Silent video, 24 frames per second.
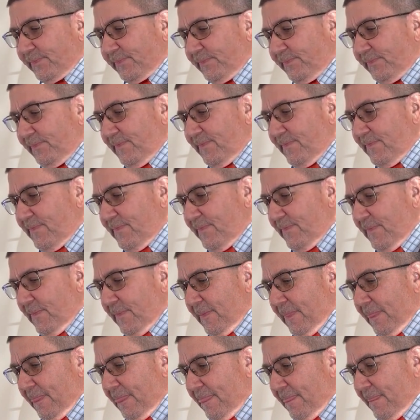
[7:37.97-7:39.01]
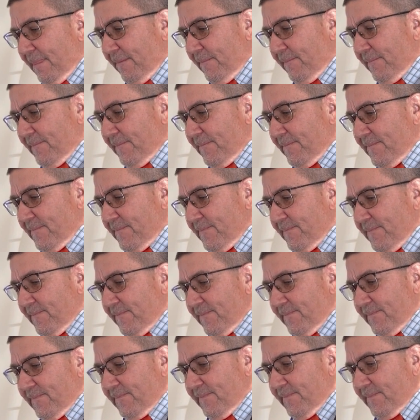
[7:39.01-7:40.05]

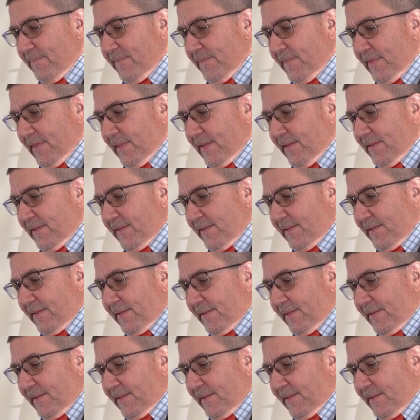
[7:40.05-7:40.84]
(no one is talking)